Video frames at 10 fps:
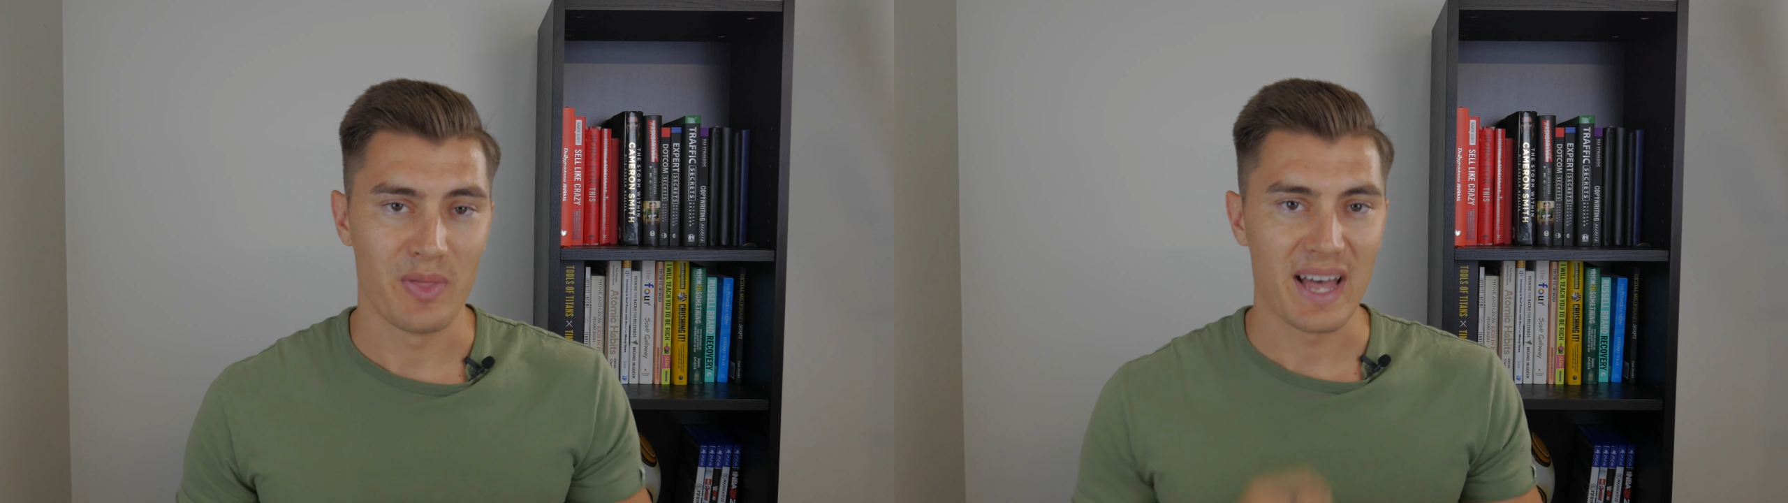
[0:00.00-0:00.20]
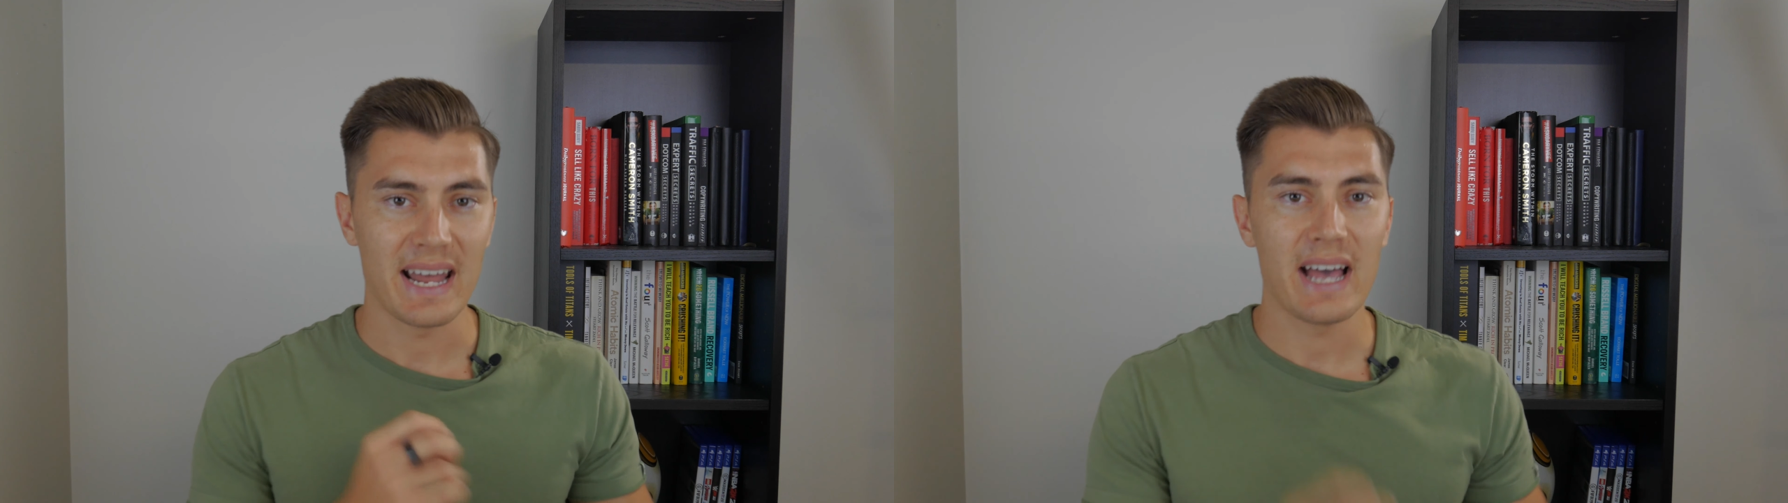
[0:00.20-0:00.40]

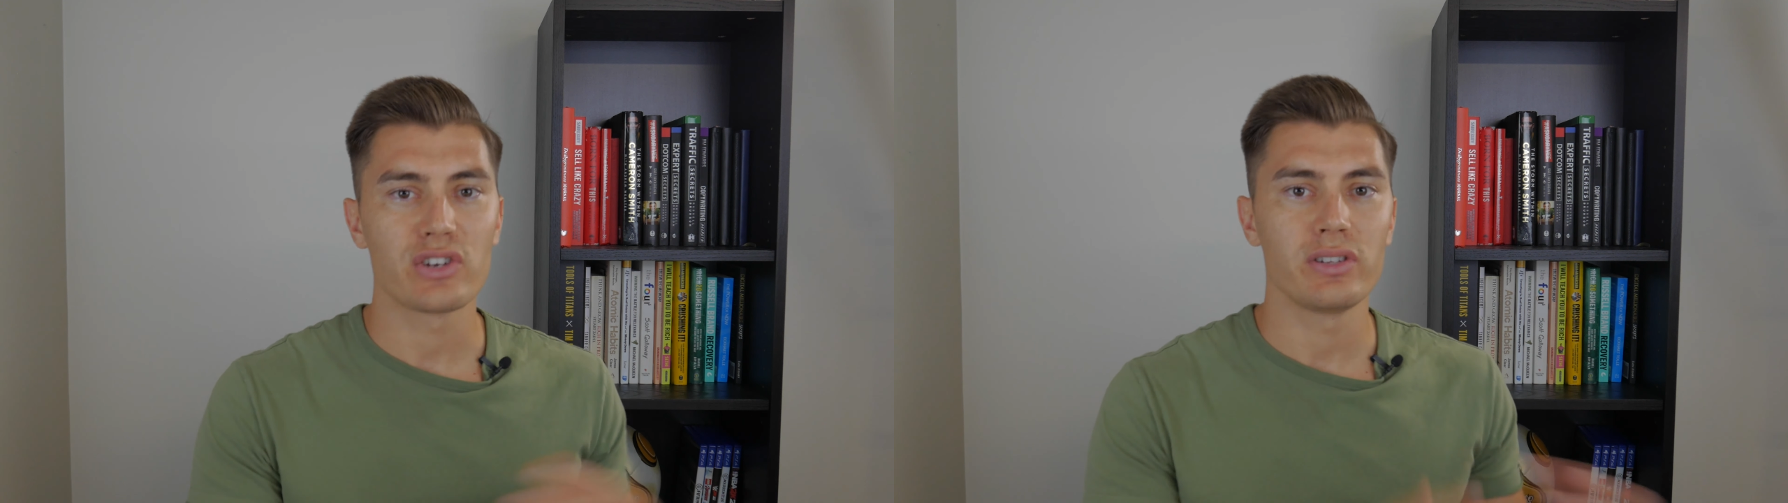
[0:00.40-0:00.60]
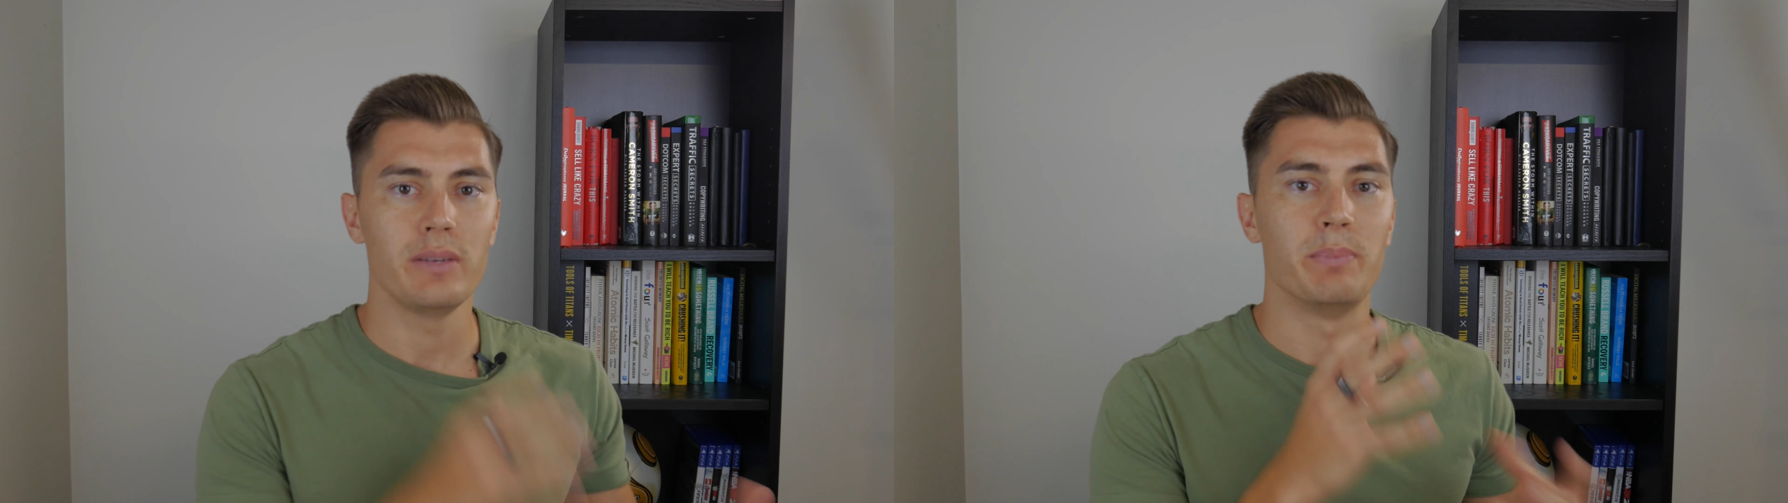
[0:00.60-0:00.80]
that
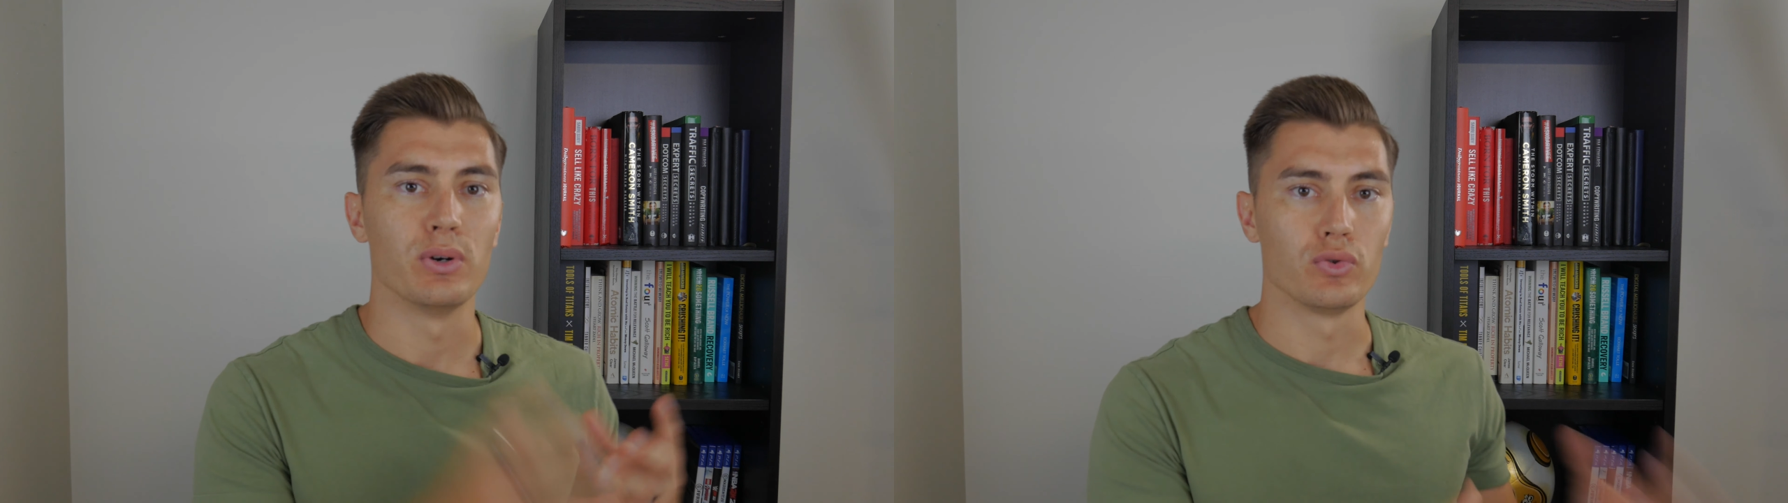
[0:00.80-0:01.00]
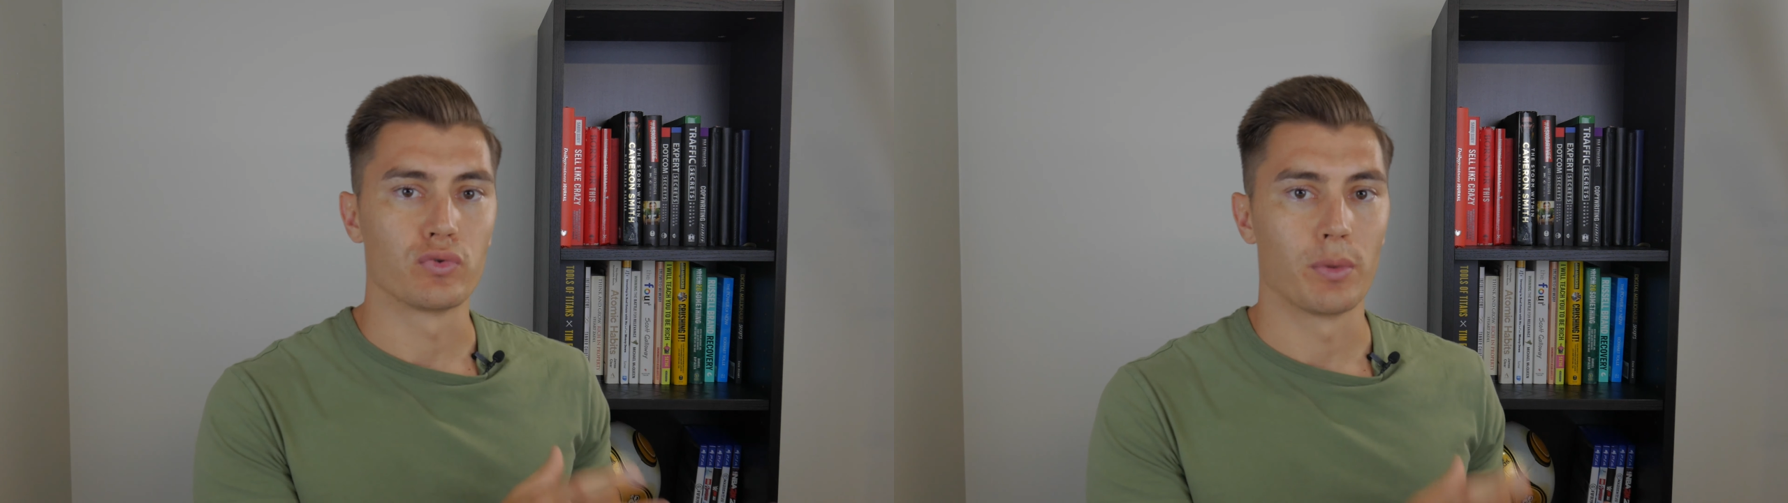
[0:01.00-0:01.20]
actually
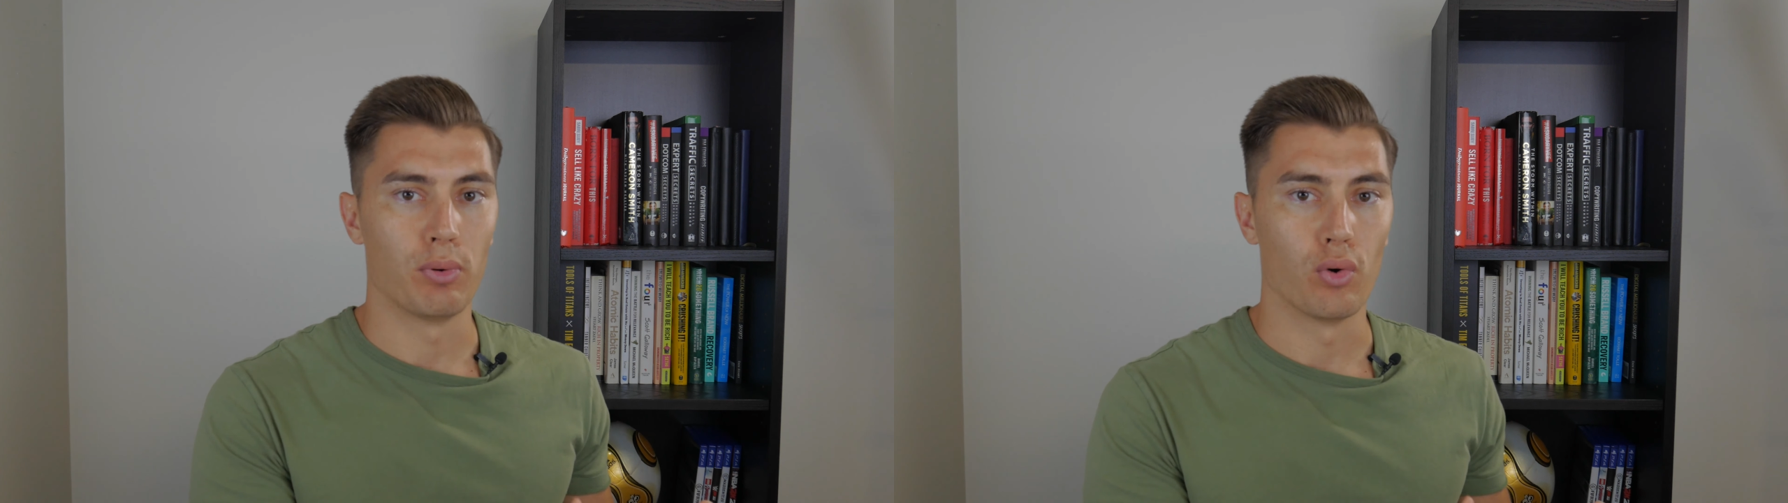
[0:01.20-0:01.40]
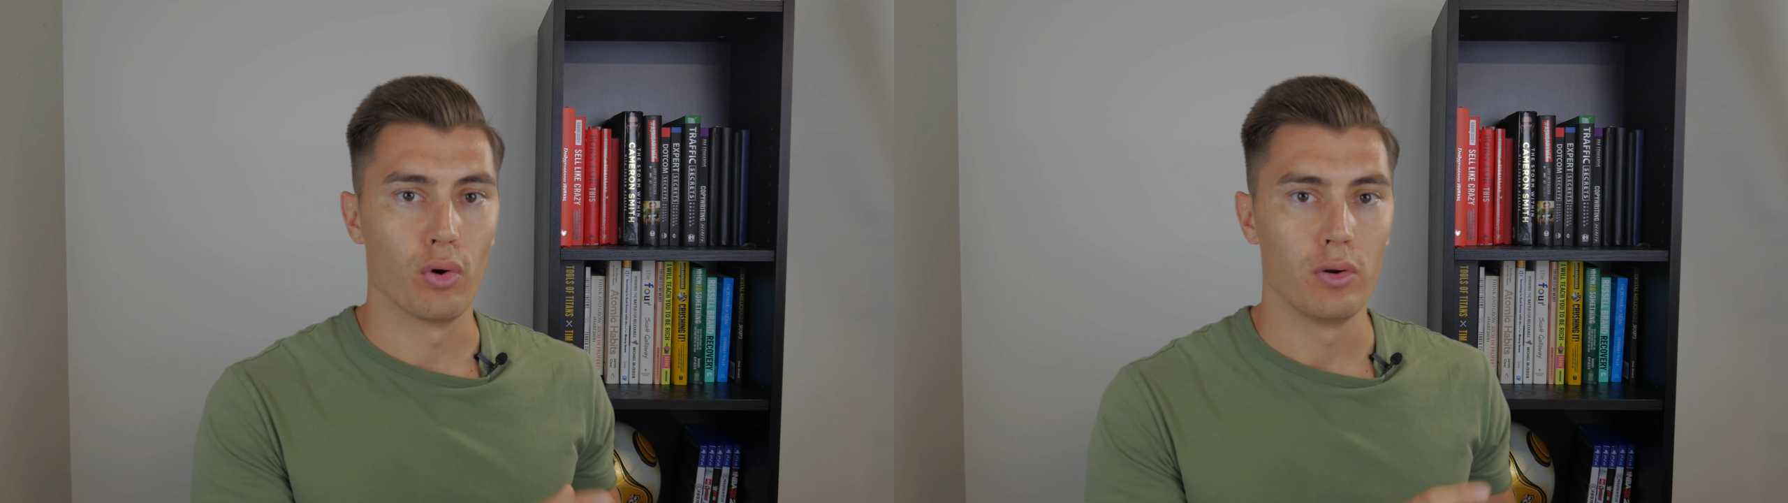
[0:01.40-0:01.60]
builds
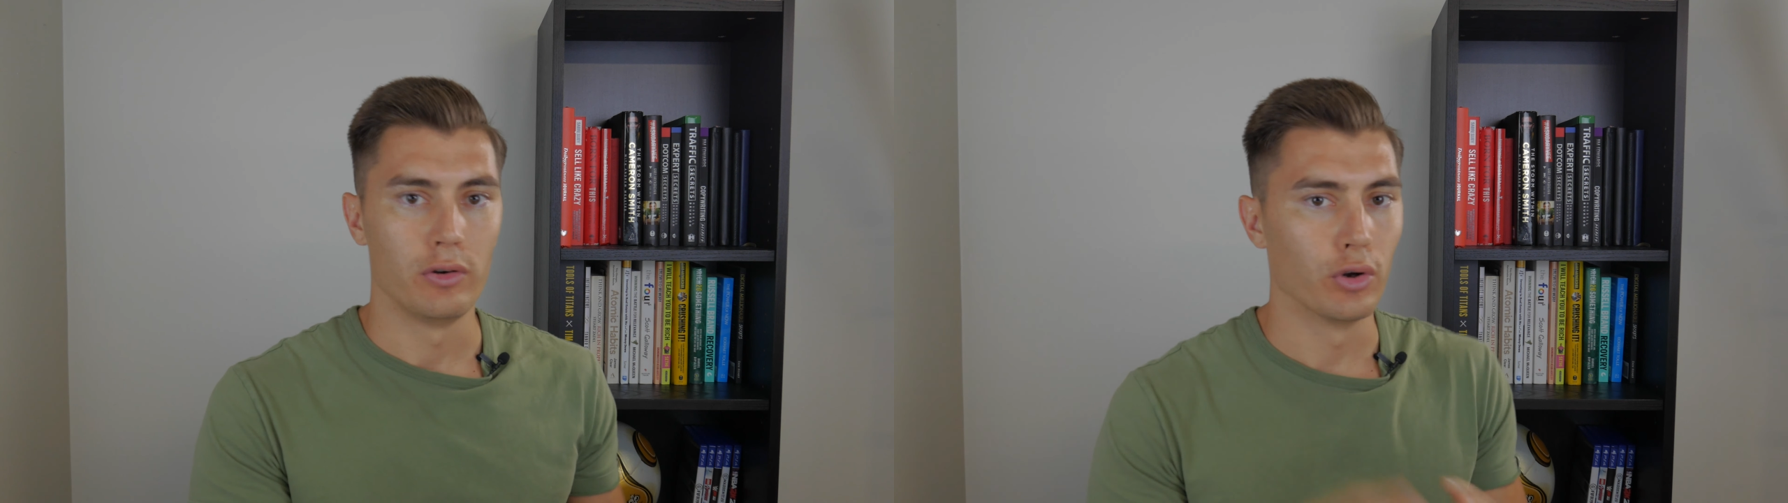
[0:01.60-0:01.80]
rapport.